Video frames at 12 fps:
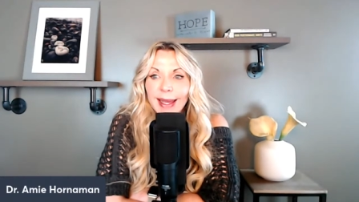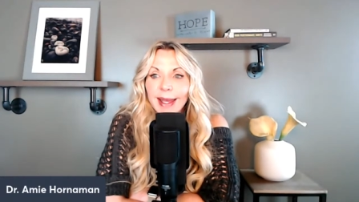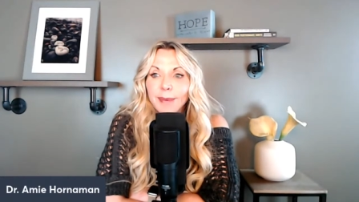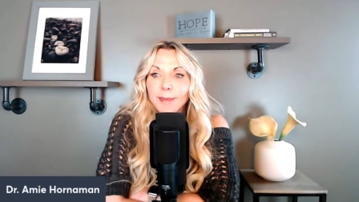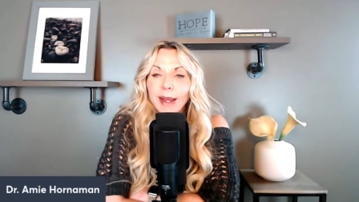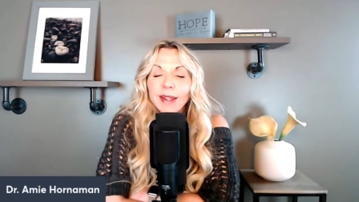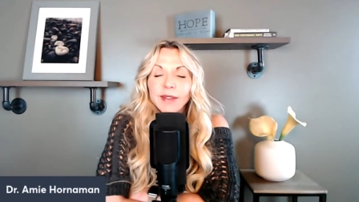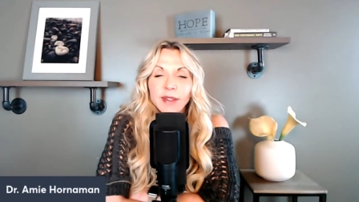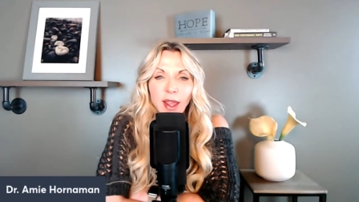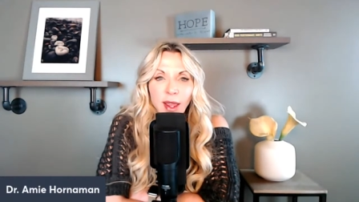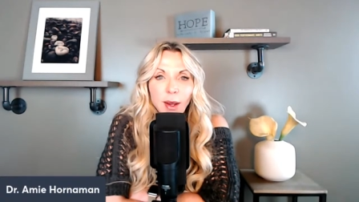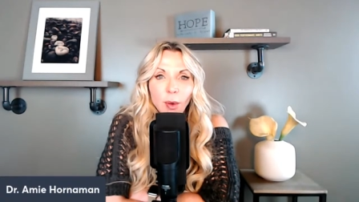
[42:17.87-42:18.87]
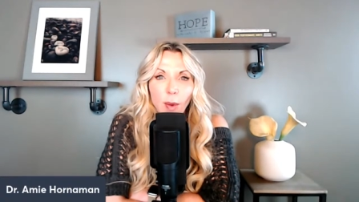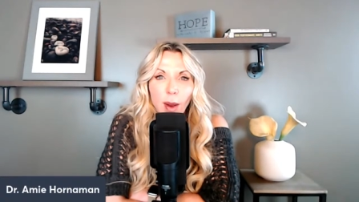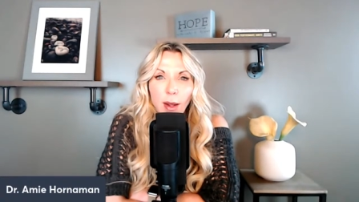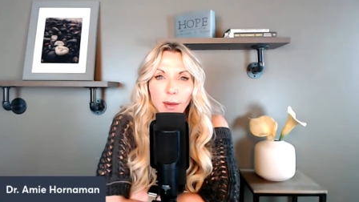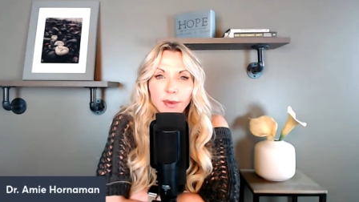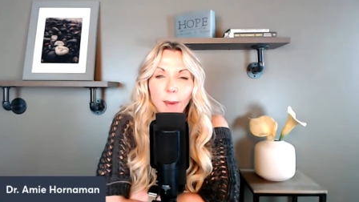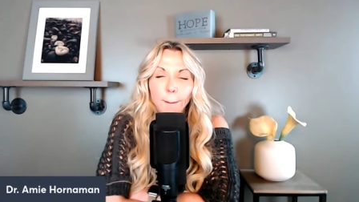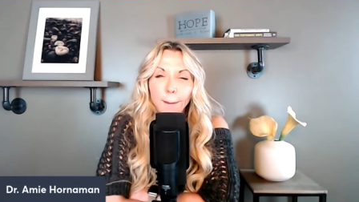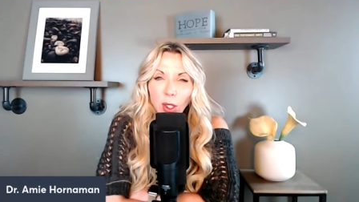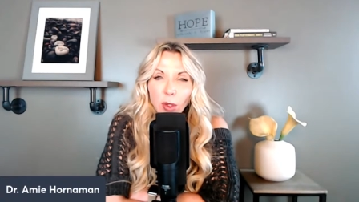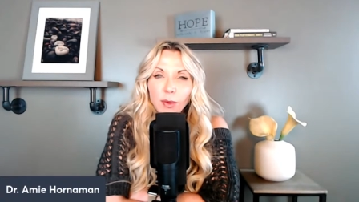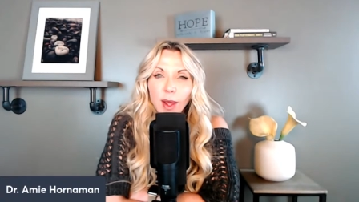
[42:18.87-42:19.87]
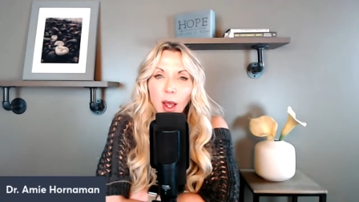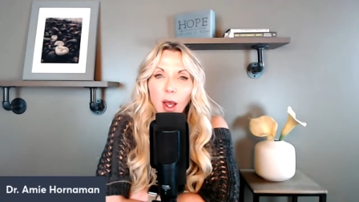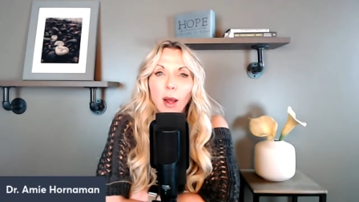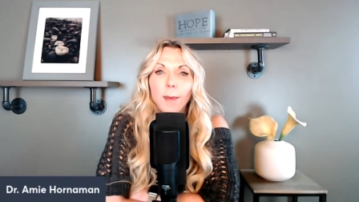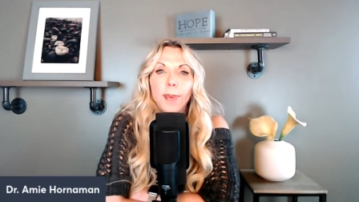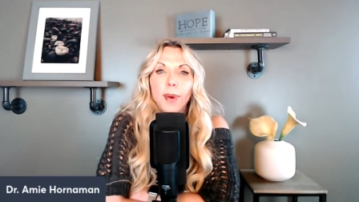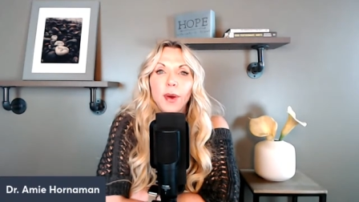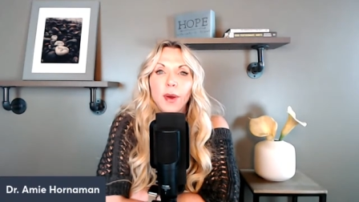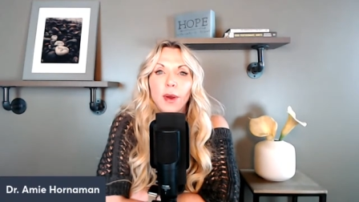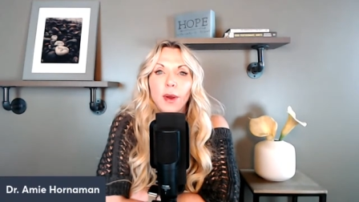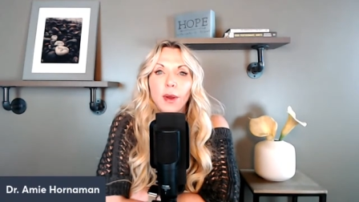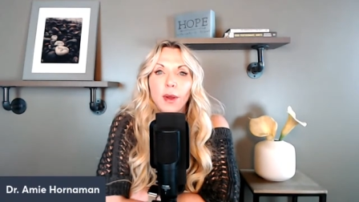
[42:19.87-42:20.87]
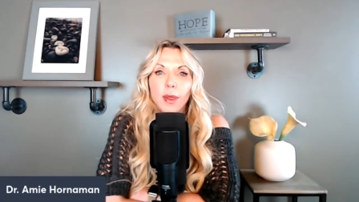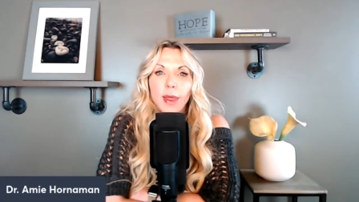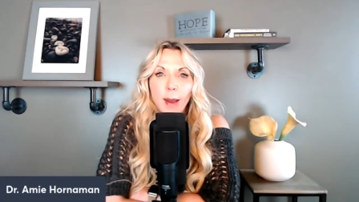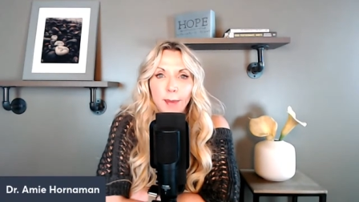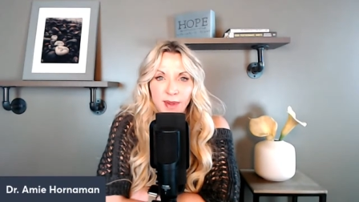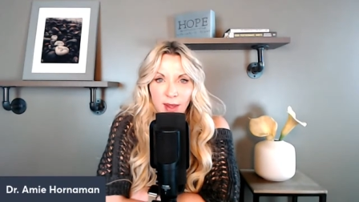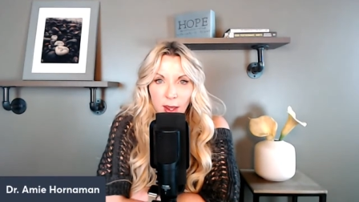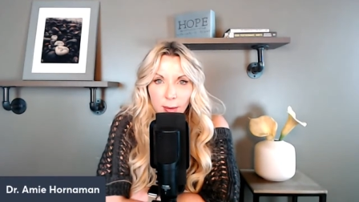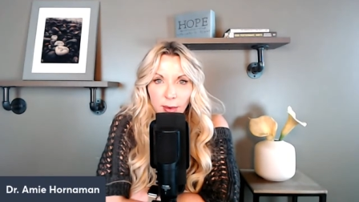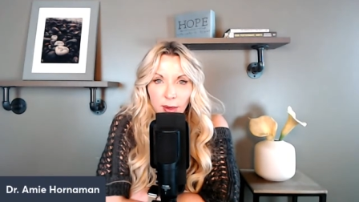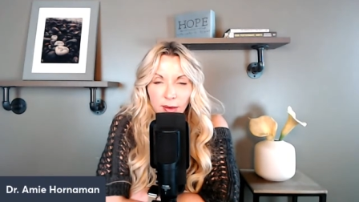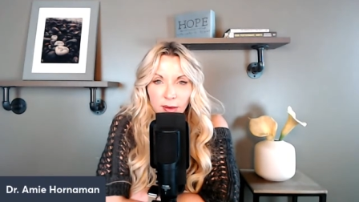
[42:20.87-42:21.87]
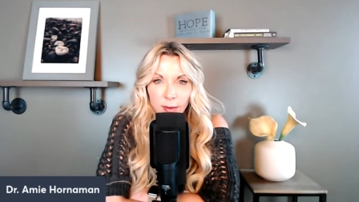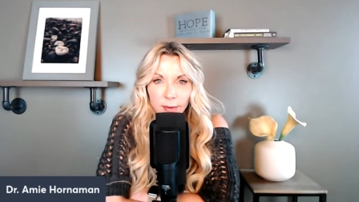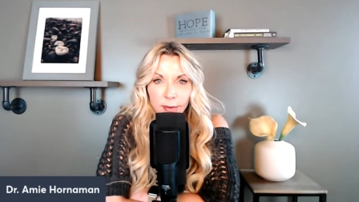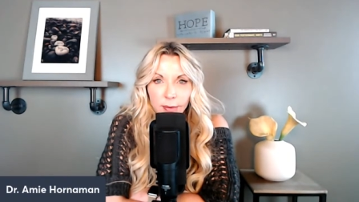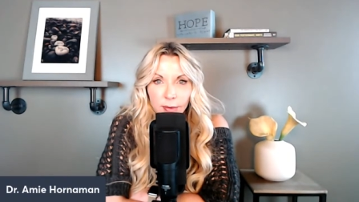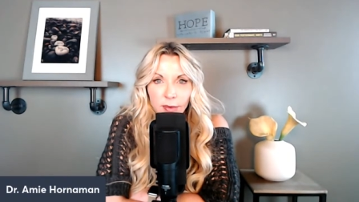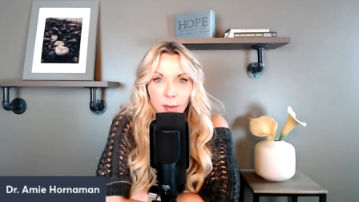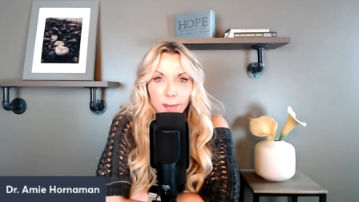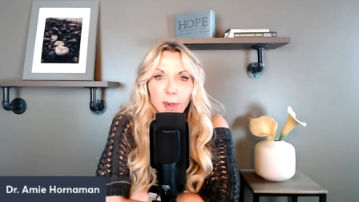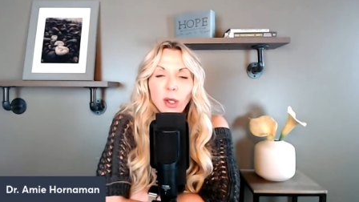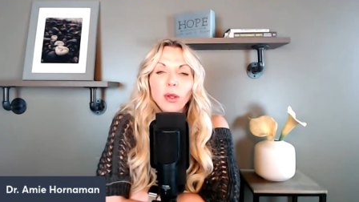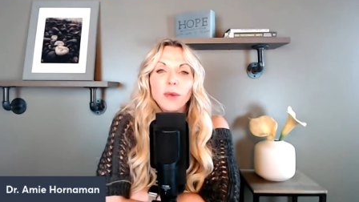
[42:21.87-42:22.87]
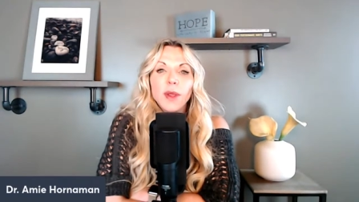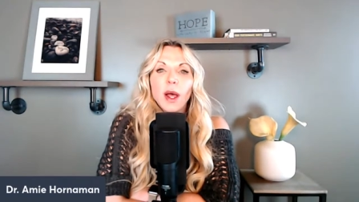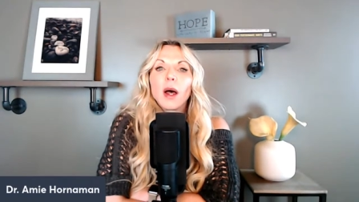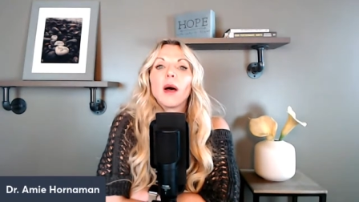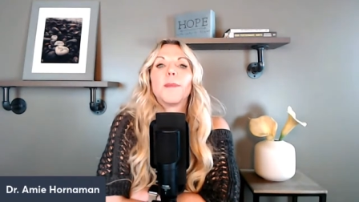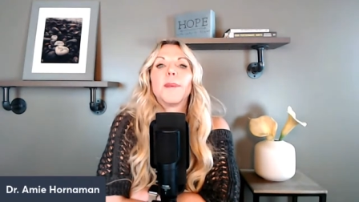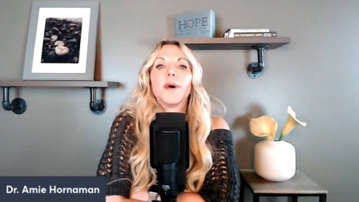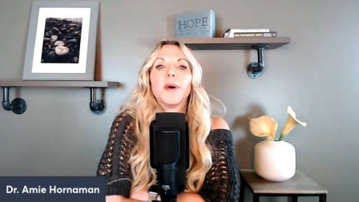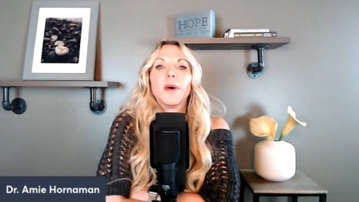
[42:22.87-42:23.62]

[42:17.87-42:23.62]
It might take a while to build up that metabolism, to build up